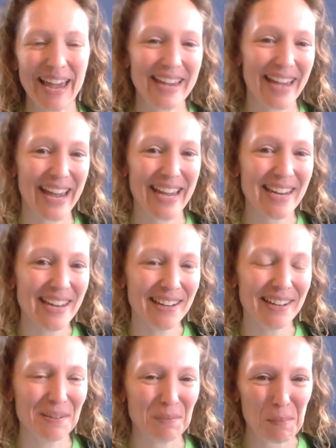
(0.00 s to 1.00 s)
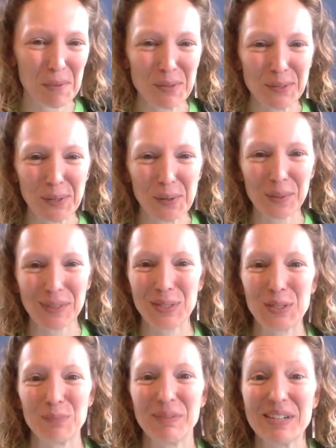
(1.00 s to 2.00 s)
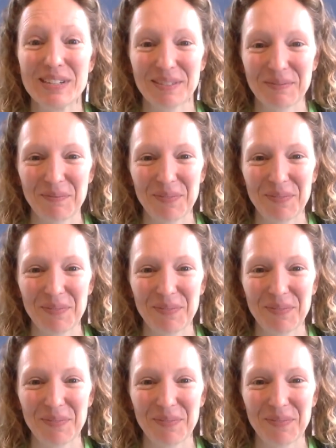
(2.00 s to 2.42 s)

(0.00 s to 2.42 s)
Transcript: a hidden musical instrument